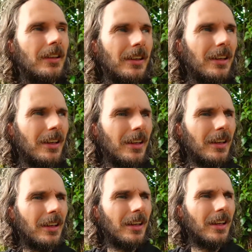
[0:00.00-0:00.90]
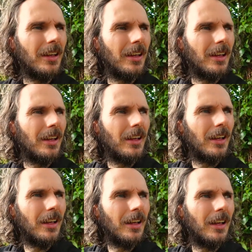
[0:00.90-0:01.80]

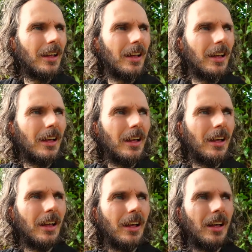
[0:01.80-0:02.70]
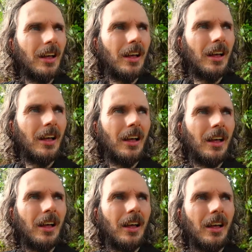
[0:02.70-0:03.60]

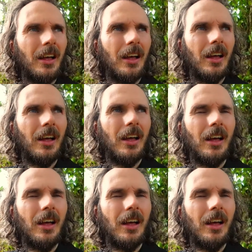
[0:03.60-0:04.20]
(silence)